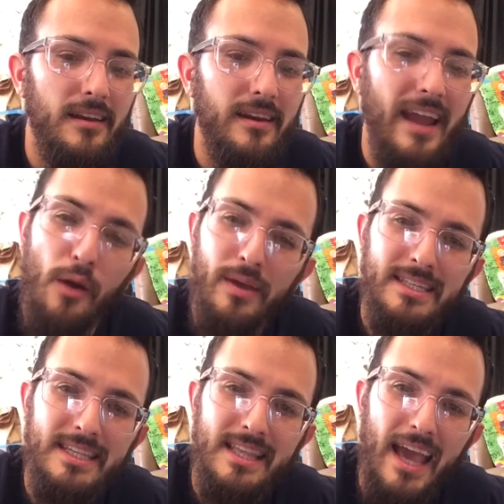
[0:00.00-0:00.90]
now we can
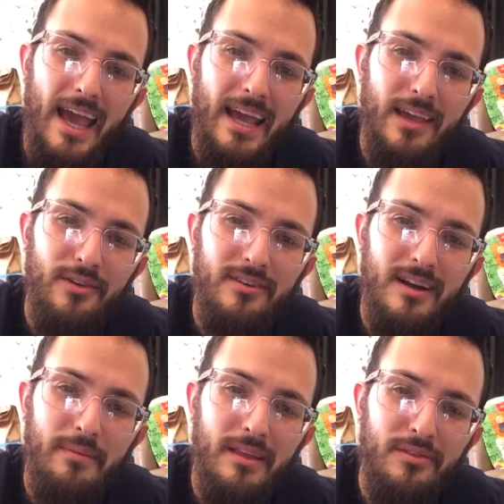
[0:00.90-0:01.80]
see the egg yolk
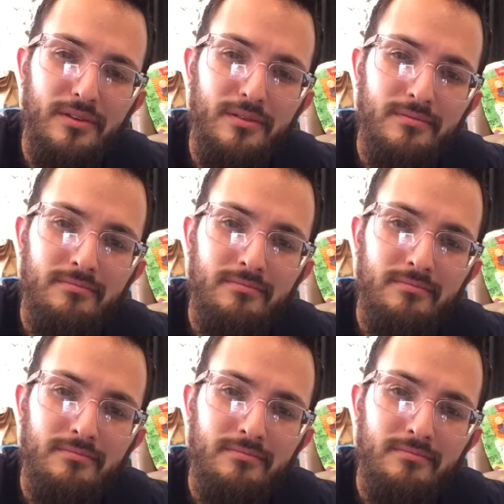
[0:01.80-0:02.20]
coming through?